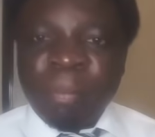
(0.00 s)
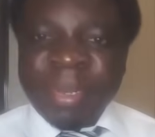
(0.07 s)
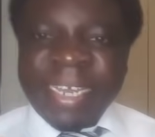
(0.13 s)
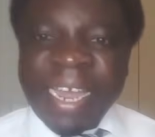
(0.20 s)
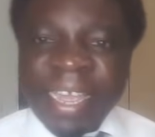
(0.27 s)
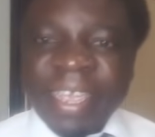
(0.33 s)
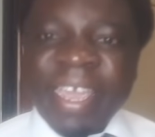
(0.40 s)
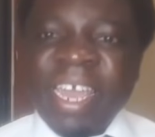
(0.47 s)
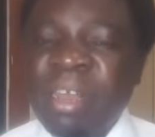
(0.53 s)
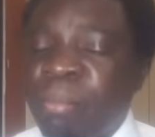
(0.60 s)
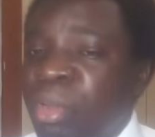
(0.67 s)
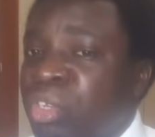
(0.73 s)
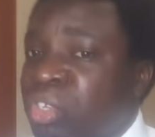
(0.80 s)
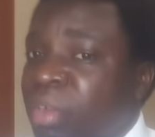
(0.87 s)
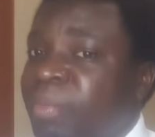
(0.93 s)
But
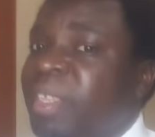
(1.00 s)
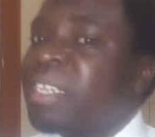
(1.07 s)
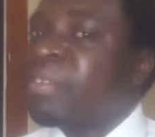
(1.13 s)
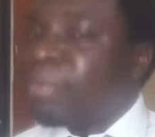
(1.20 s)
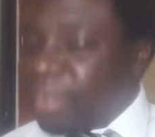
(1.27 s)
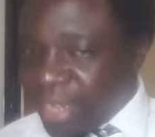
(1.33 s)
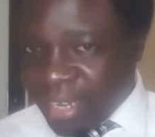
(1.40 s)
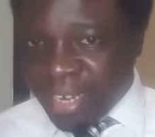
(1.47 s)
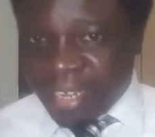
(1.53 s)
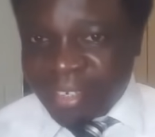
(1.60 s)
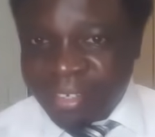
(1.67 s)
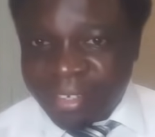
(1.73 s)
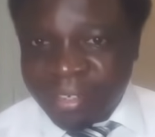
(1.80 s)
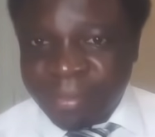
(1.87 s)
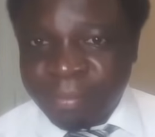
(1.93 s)
again, most of these
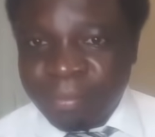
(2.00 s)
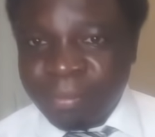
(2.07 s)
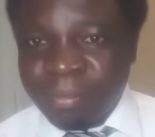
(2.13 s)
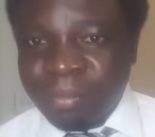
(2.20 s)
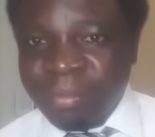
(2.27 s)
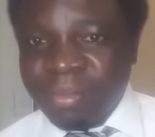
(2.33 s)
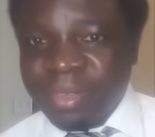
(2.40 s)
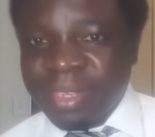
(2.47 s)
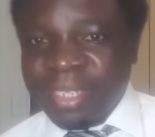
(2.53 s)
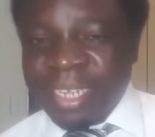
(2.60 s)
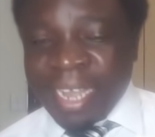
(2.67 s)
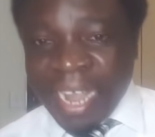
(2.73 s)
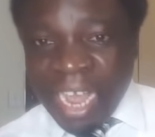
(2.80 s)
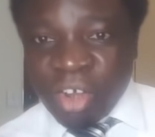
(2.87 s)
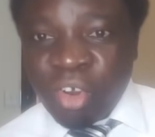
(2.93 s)
failures
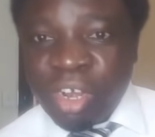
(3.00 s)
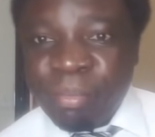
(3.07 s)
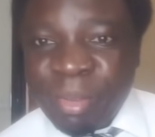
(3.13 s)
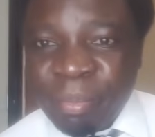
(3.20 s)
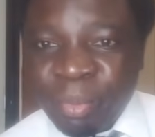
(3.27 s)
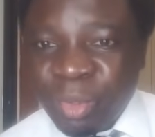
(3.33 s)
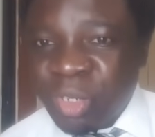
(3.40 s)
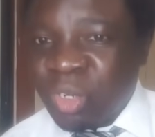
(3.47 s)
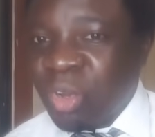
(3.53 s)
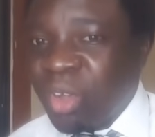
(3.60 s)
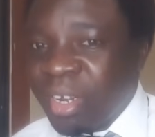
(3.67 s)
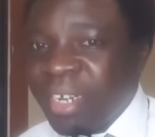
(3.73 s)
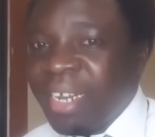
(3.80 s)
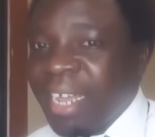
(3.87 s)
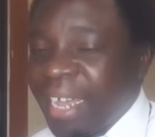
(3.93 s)
cannot be put
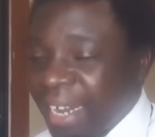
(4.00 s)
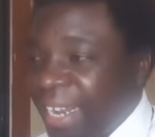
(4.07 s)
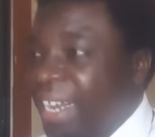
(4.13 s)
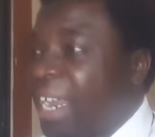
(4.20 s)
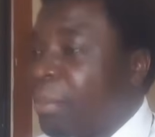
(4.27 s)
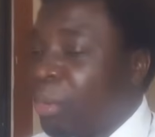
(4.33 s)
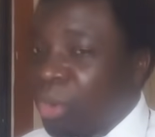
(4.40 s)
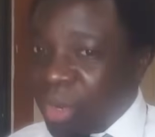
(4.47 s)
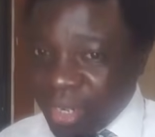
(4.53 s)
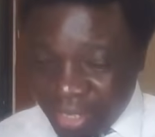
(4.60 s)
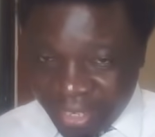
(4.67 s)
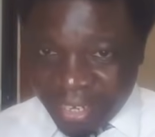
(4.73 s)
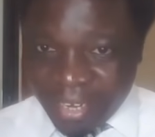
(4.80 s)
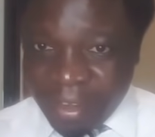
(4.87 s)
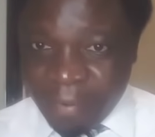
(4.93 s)
on Raila Amolo
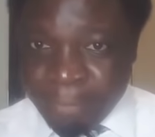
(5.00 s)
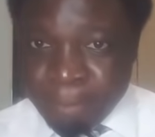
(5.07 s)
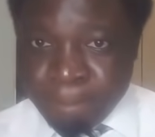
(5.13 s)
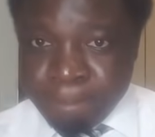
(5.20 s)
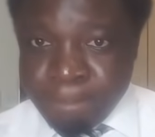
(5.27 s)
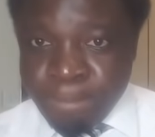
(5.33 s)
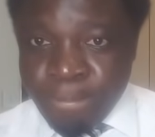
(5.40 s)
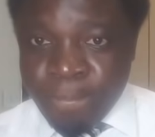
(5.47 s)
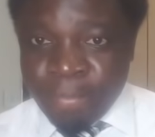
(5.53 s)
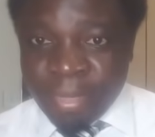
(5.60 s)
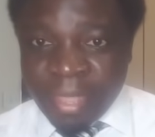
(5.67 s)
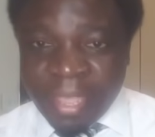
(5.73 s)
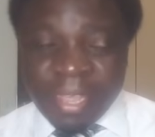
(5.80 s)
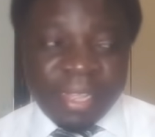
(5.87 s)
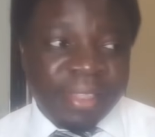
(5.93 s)
Odinga.
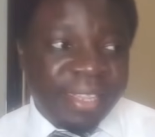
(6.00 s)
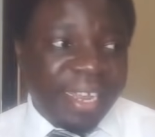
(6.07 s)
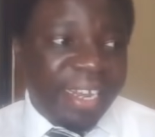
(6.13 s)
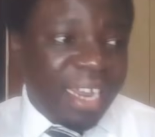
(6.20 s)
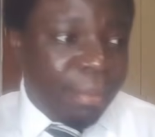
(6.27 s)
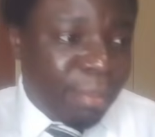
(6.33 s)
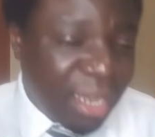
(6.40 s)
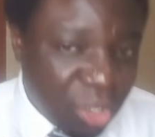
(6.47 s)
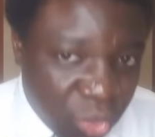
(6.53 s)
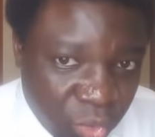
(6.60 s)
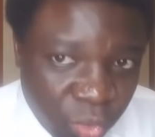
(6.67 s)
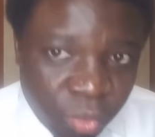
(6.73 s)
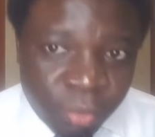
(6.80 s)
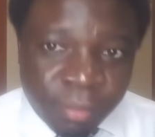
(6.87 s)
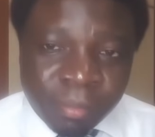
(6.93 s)
Then number
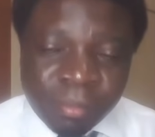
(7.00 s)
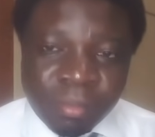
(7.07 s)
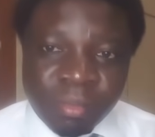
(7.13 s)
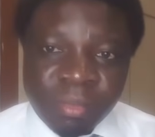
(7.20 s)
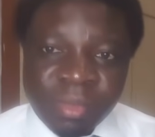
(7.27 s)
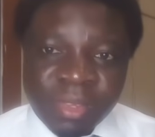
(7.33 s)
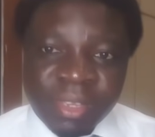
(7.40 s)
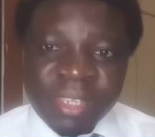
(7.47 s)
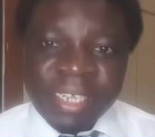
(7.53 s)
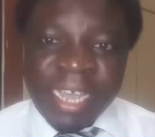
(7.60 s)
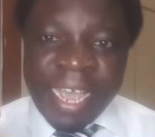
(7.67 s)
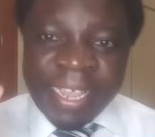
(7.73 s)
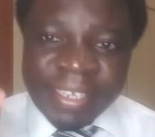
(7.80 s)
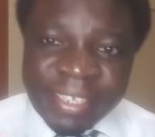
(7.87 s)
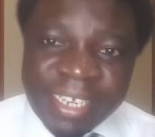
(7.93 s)
two,
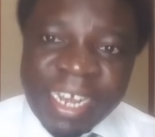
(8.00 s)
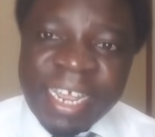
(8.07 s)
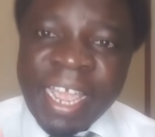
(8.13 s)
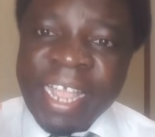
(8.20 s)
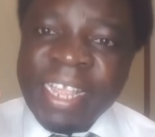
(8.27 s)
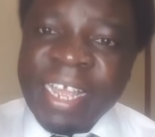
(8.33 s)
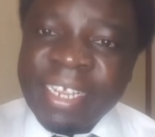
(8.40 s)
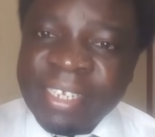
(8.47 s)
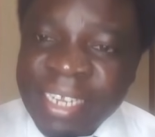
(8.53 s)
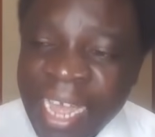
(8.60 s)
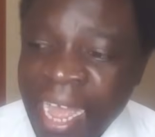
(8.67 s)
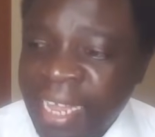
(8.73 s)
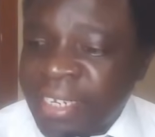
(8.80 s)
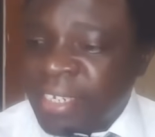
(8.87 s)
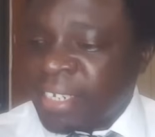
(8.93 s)
still Kenyans
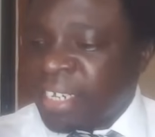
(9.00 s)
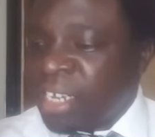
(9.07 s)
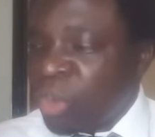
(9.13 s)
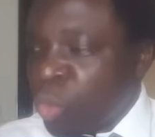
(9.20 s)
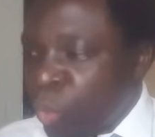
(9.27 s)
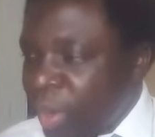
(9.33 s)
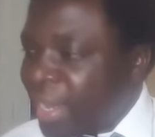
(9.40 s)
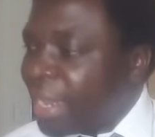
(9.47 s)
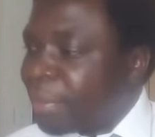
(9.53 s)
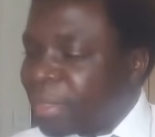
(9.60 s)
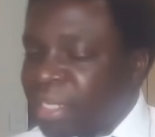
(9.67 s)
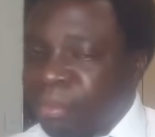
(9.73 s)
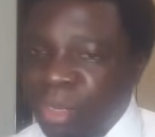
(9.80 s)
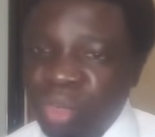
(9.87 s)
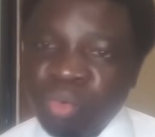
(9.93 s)
ask William
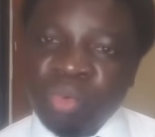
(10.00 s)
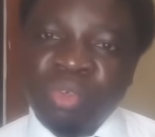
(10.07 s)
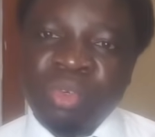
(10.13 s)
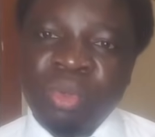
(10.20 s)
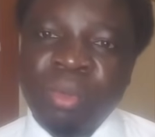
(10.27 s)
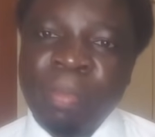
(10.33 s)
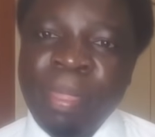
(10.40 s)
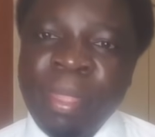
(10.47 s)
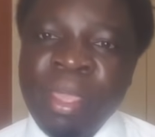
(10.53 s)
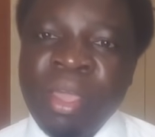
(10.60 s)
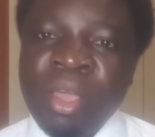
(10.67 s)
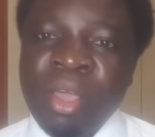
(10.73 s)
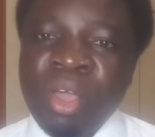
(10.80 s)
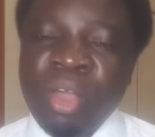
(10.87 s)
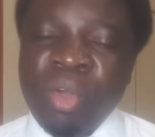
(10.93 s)
Samoei Ruto,
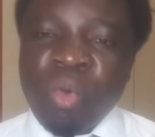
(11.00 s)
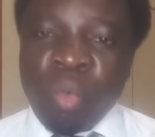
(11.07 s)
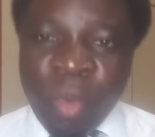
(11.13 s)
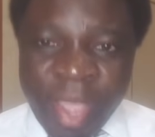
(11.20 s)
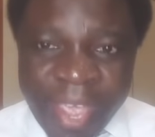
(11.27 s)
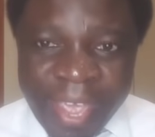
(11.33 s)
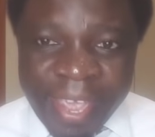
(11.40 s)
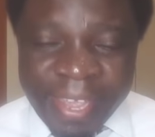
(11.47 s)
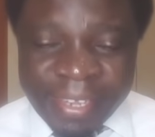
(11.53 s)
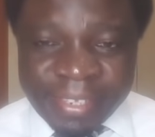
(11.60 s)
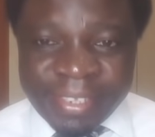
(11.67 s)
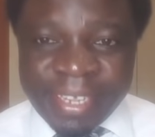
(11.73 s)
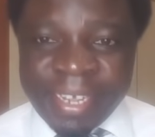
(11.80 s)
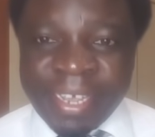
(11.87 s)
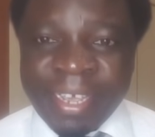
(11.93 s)
where
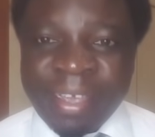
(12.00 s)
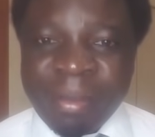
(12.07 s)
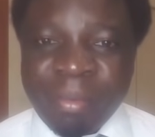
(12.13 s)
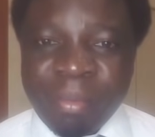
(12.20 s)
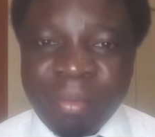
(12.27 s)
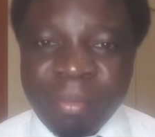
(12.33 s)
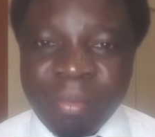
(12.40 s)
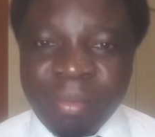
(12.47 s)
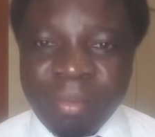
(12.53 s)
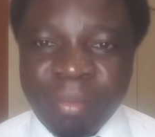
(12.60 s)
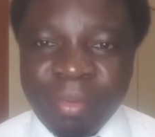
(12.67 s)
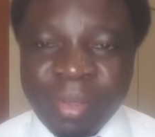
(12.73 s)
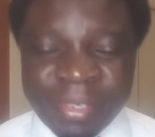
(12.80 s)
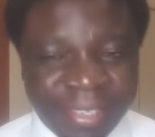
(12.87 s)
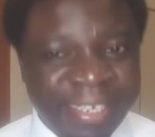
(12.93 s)
is the
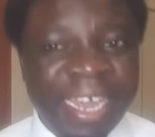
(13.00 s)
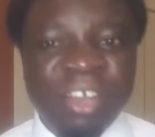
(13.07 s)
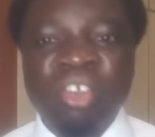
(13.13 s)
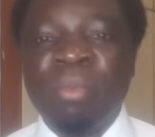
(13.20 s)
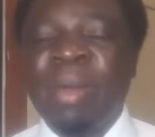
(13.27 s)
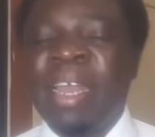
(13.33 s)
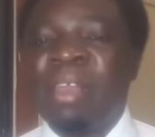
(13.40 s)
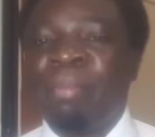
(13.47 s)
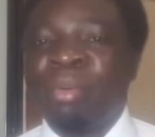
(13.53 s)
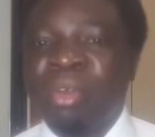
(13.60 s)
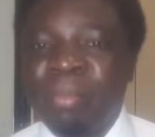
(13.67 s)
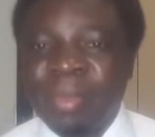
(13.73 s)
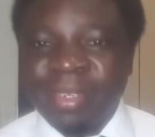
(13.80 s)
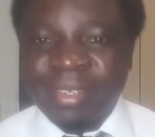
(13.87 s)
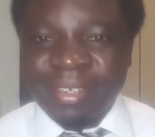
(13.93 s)
stadium Ali
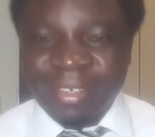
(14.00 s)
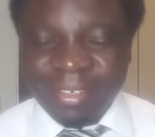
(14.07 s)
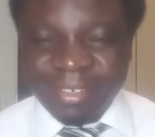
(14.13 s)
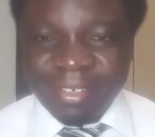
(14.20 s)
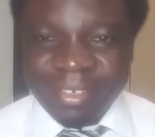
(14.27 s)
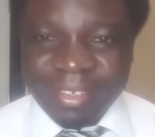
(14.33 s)
promise?